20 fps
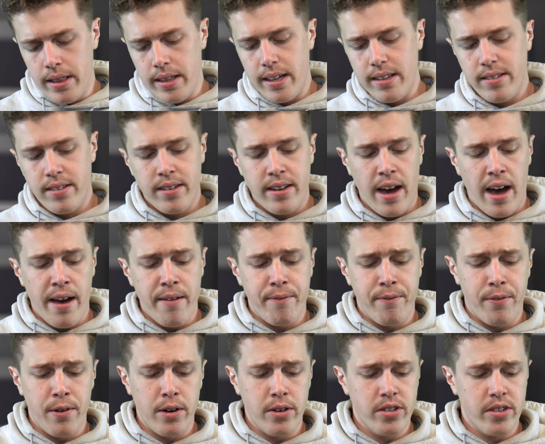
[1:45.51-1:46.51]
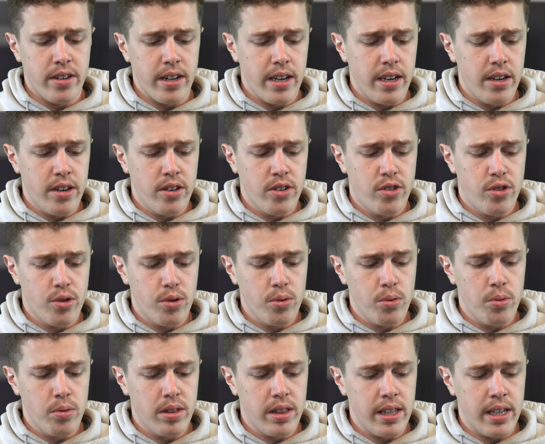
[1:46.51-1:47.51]
Let's dive first
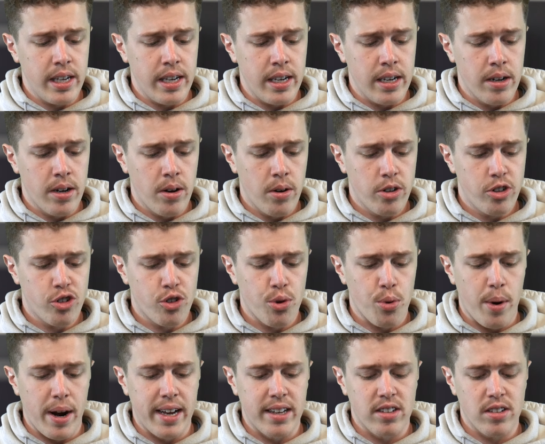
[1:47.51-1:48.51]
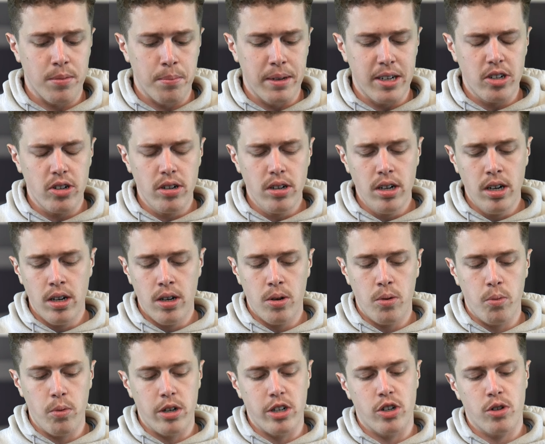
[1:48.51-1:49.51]
into the transmitter,
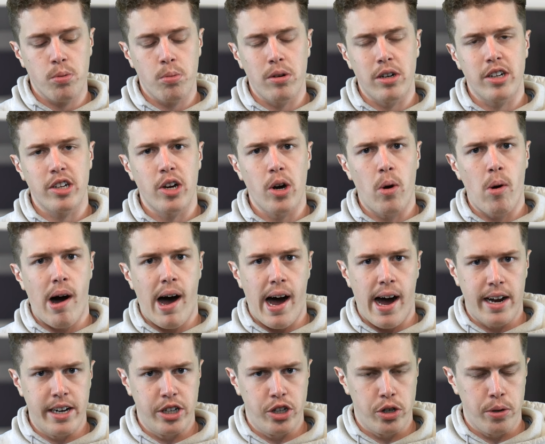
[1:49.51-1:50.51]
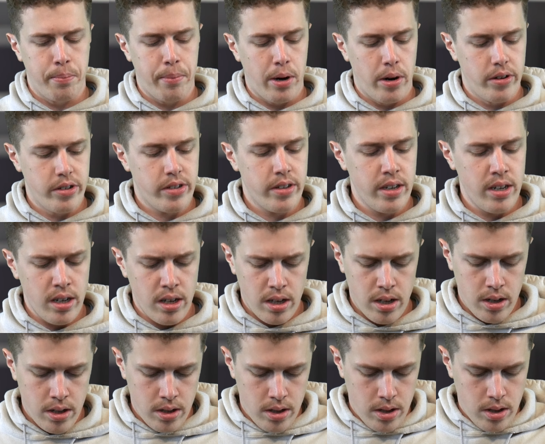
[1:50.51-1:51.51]
which would go on your person
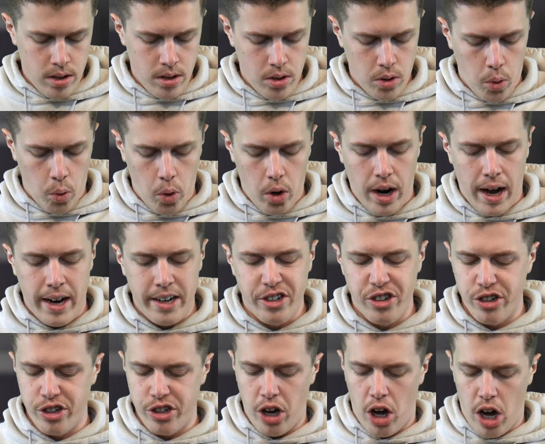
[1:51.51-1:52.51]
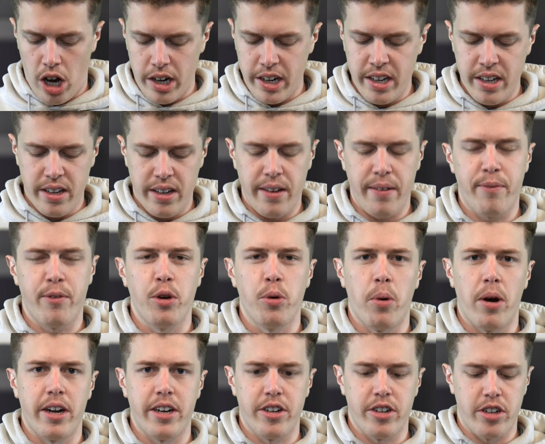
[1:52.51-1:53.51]
or on your dog if you
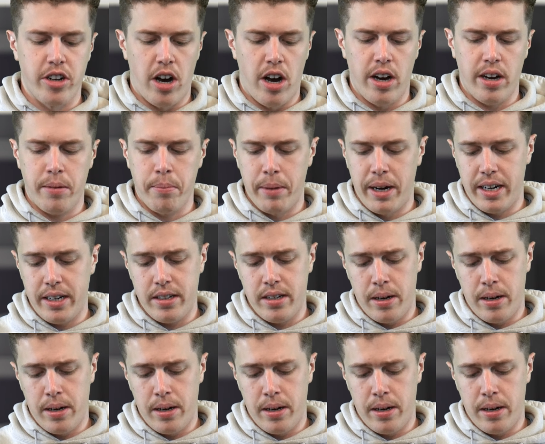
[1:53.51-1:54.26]
want your dog mic'd